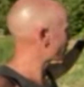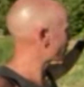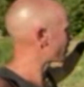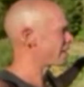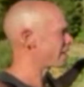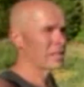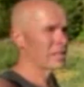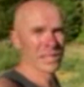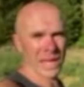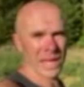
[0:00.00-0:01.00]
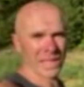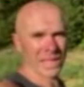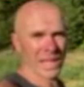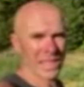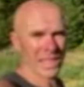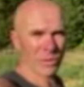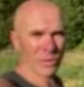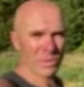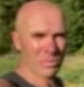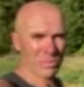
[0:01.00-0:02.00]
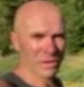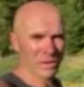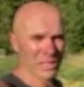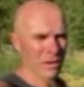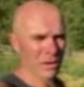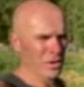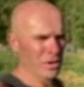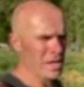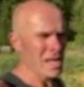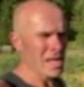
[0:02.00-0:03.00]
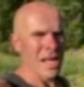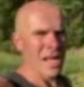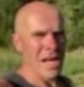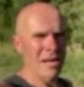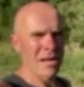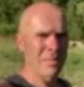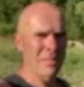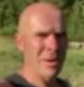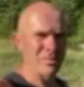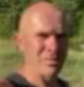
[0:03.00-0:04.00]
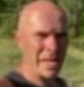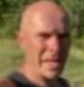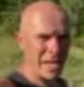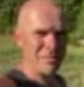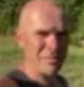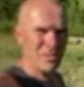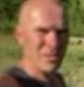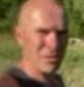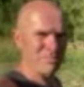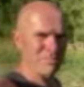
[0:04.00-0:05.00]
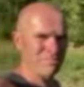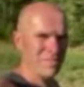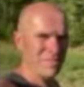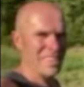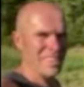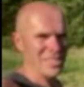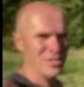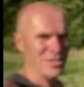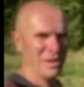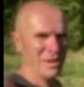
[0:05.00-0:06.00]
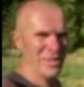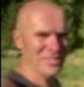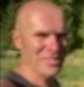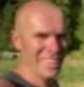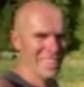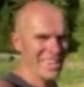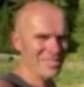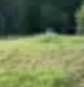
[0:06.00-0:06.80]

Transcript: you could infill it back in, and that would be the perfect spot for it. Yeah, so that's just my thoughts on that.